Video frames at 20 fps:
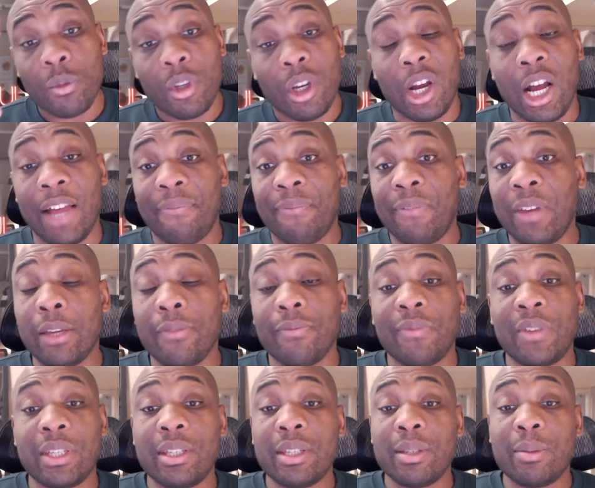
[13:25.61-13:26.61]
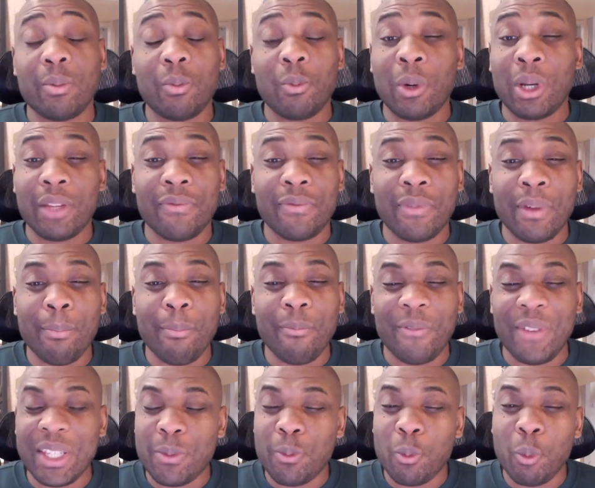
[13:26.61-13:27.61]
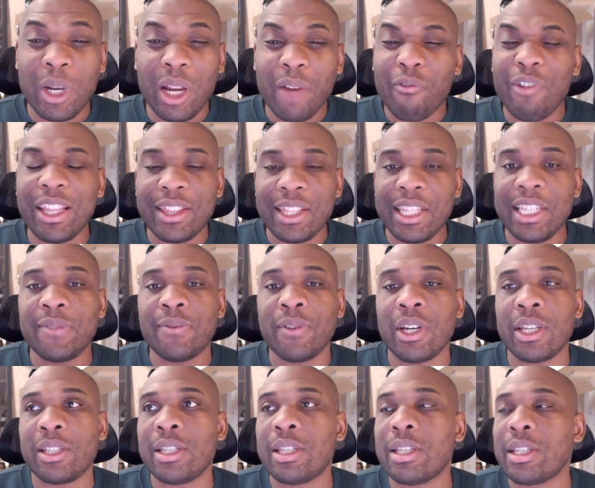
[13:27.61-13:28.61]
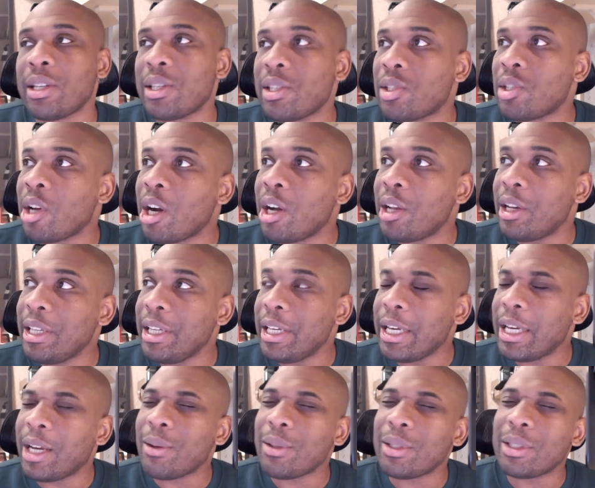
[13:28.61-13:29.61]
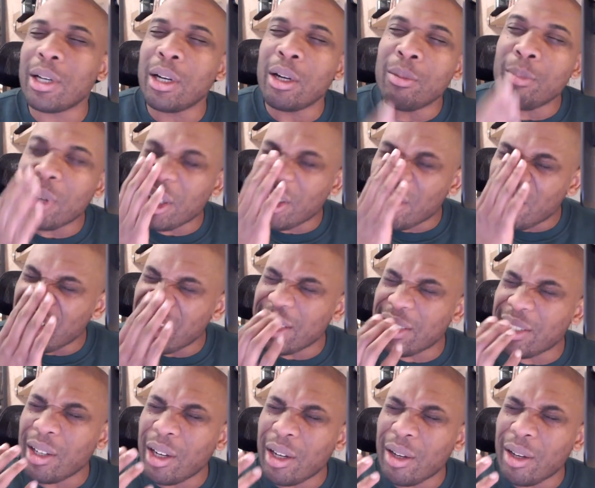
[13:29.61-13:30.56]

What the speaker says: I think this is one of the, this, when I read these verses at the start of the year, I was like, oh my goodness,